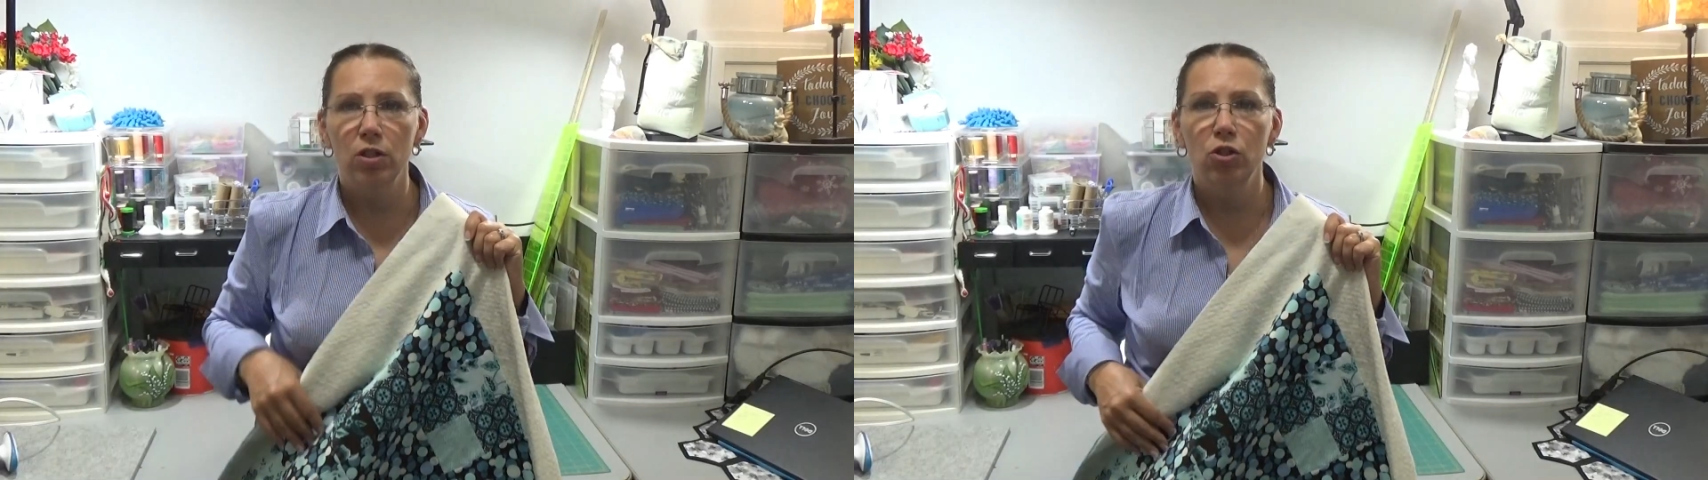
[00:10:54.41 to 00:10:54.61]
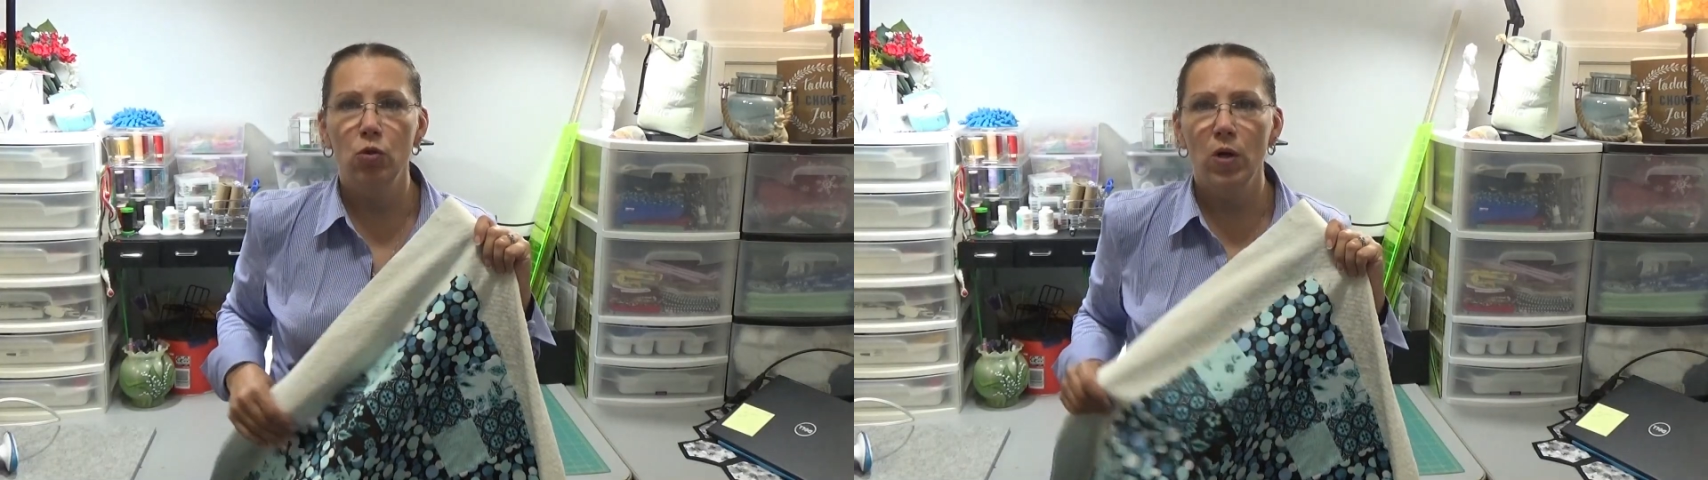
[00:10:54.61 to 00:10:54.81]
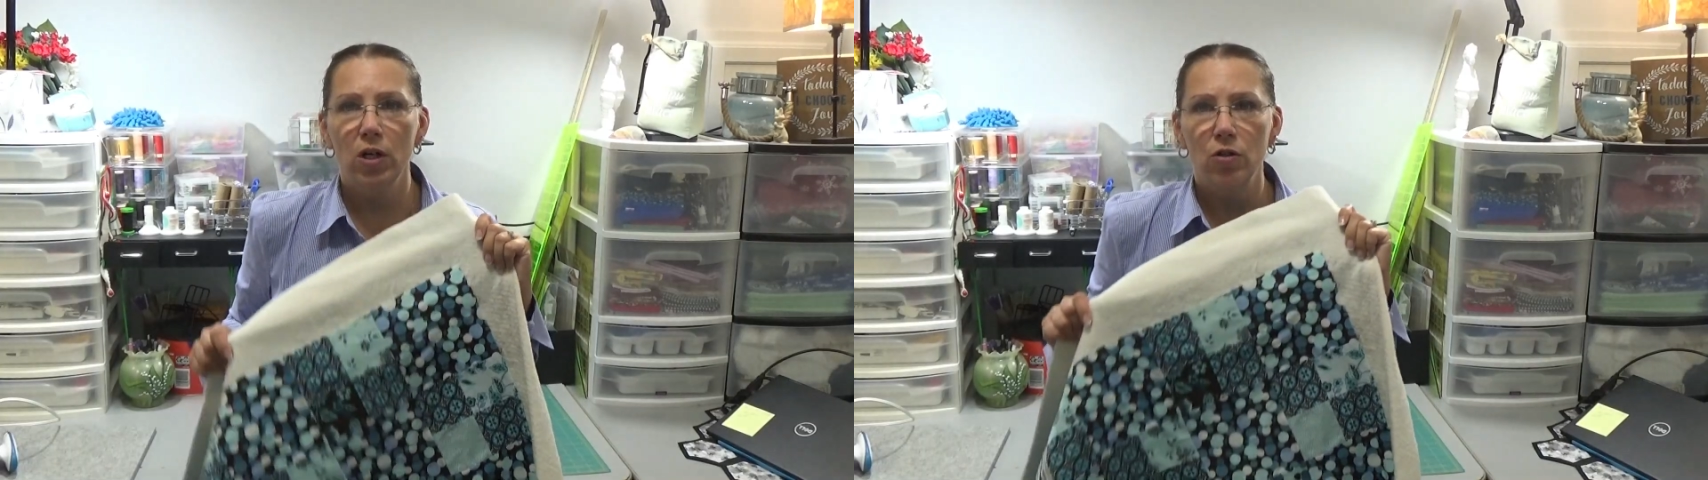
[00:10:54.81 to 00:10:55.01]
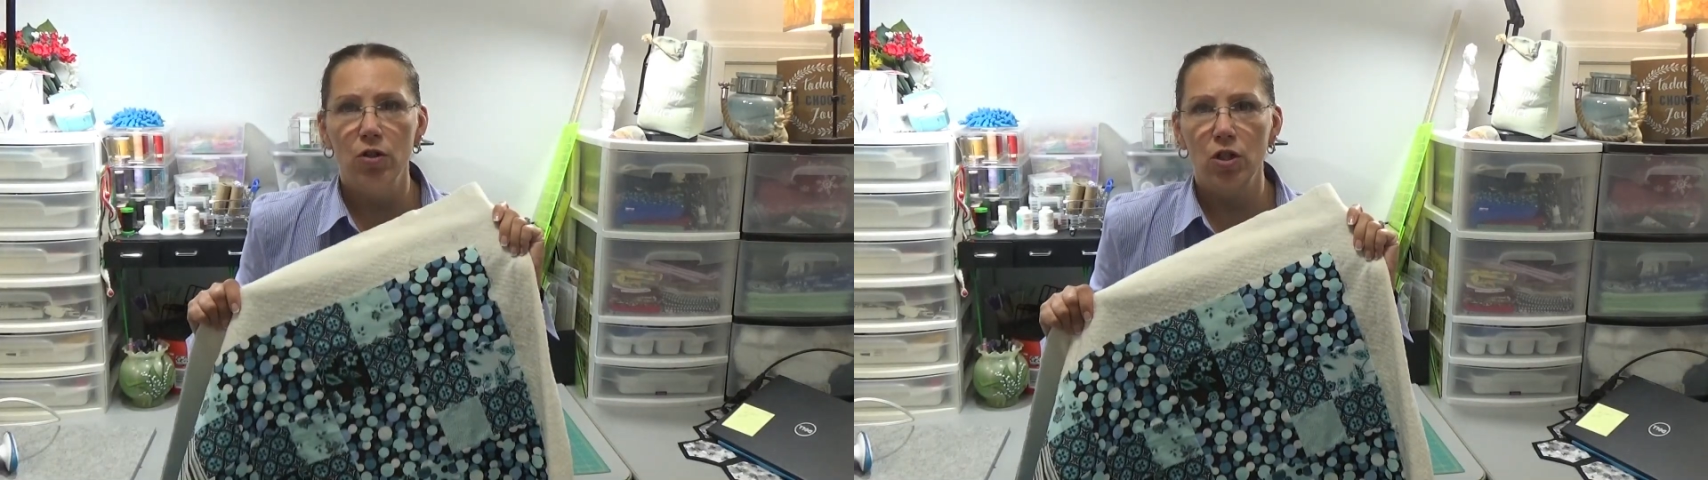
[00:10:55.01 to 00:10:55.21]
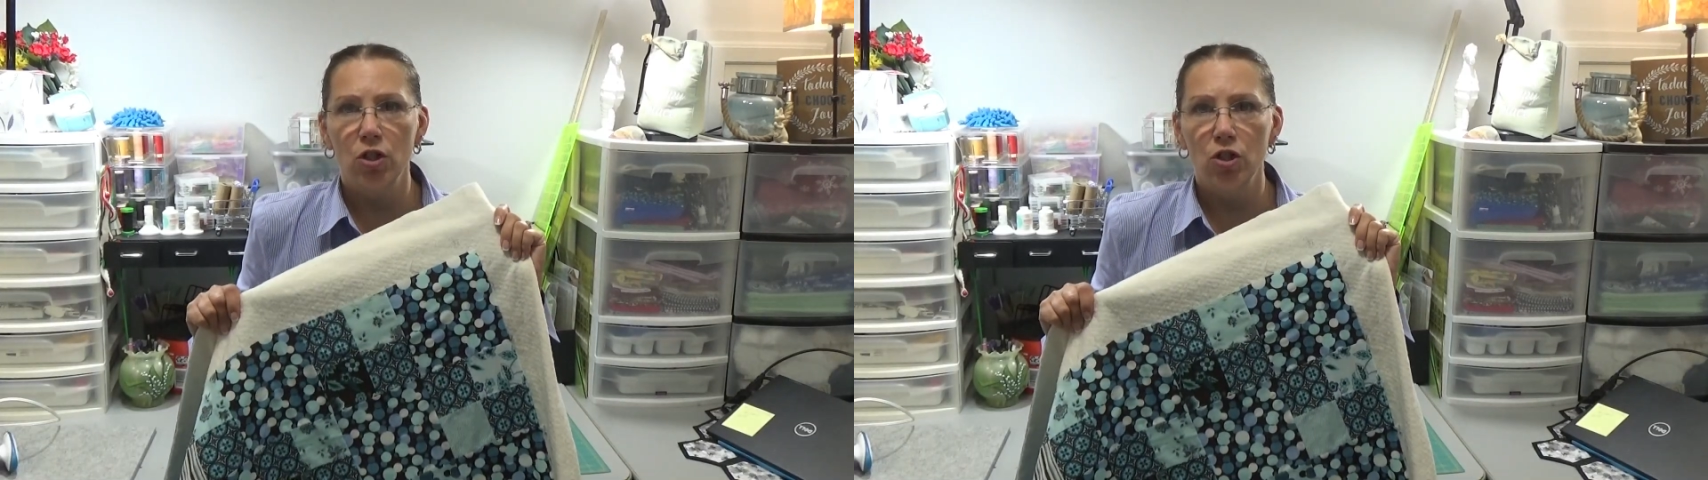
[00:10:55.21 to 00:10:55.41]
squares,
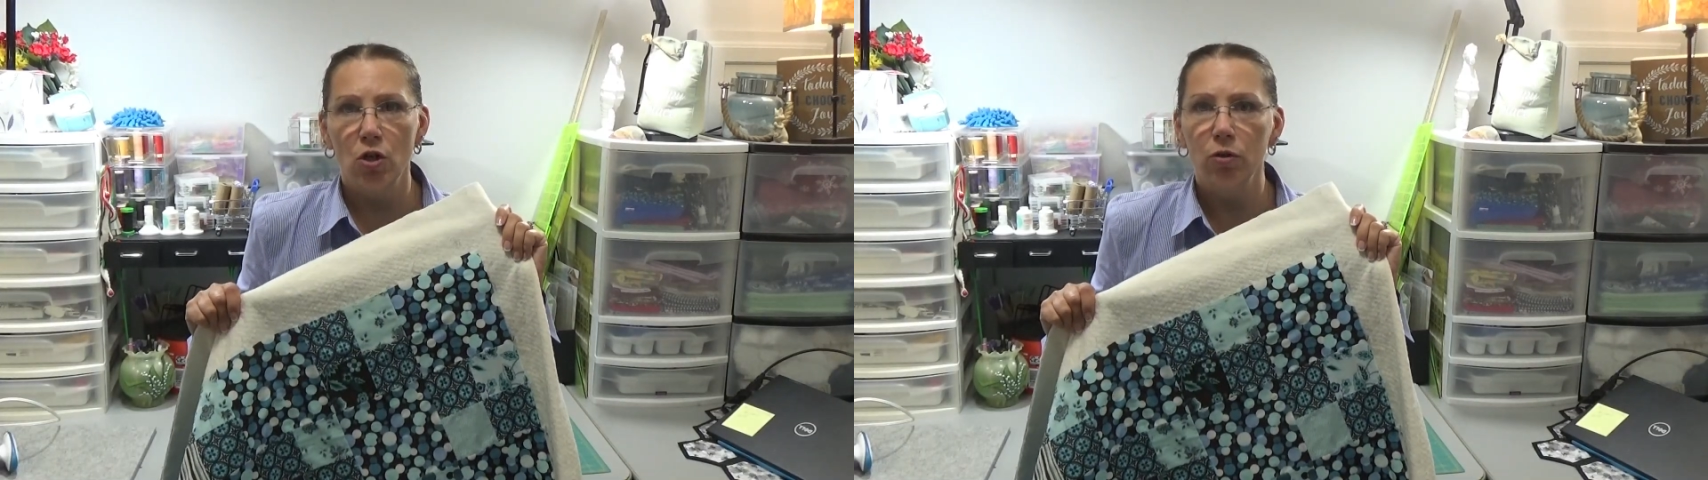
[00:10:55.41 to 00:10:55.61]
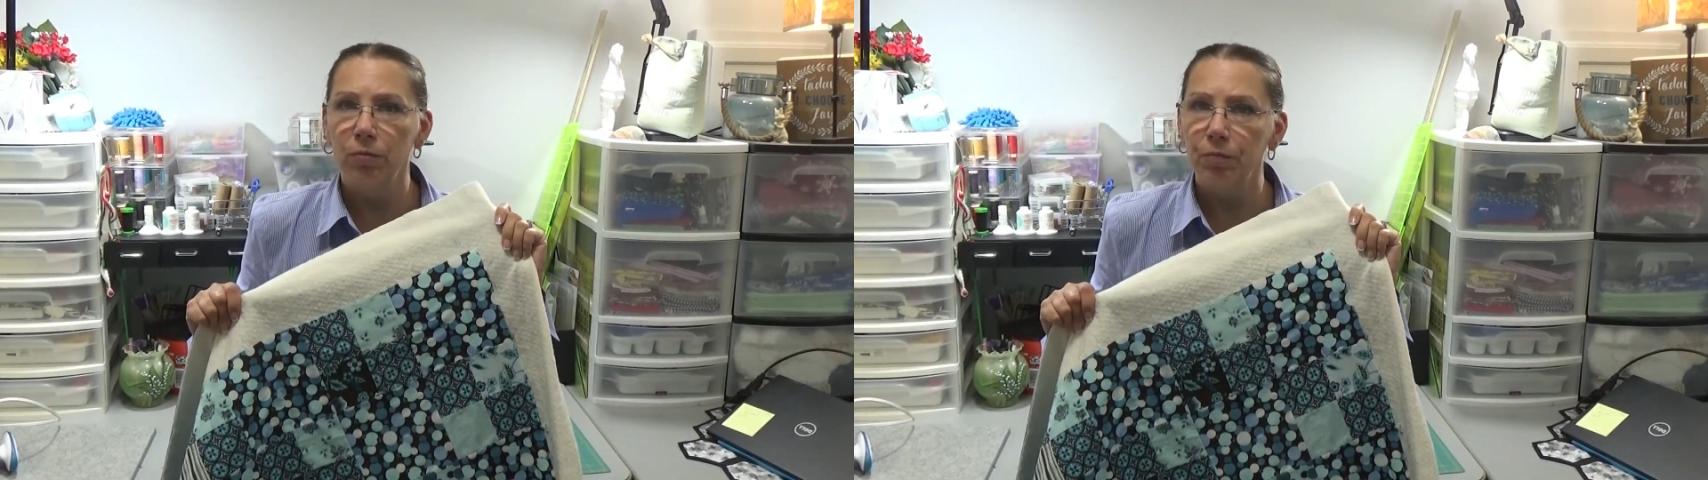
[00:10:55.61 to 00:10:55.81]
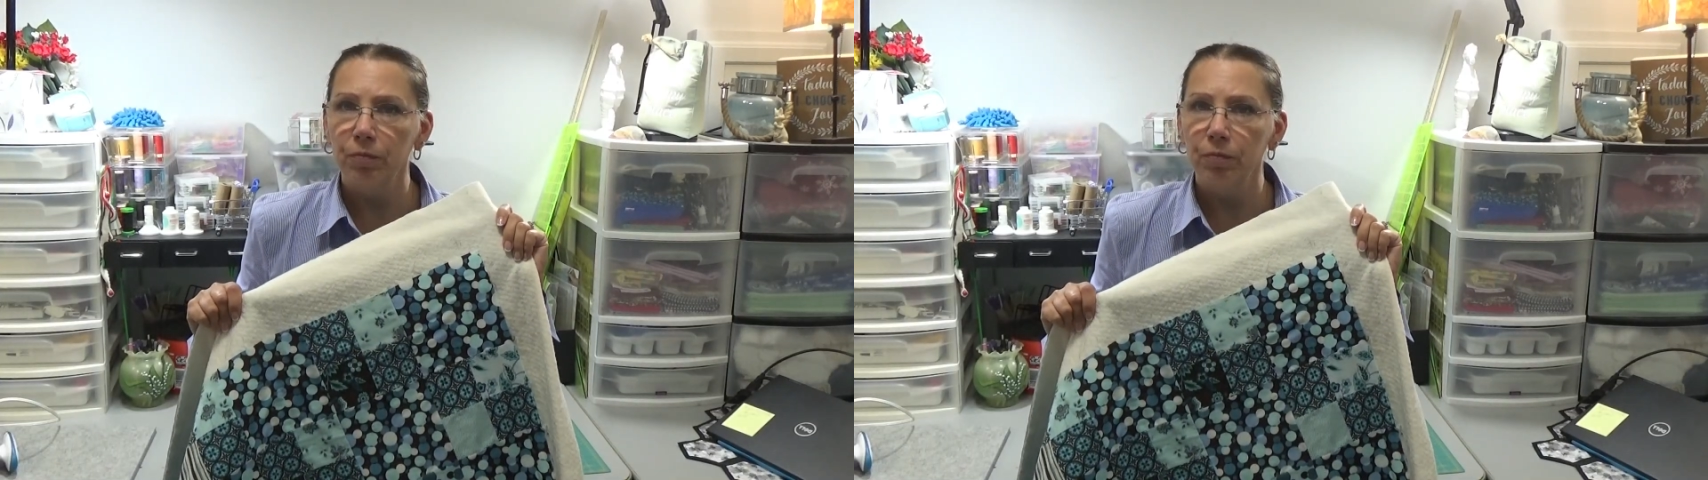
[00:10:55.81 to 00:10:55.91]
and so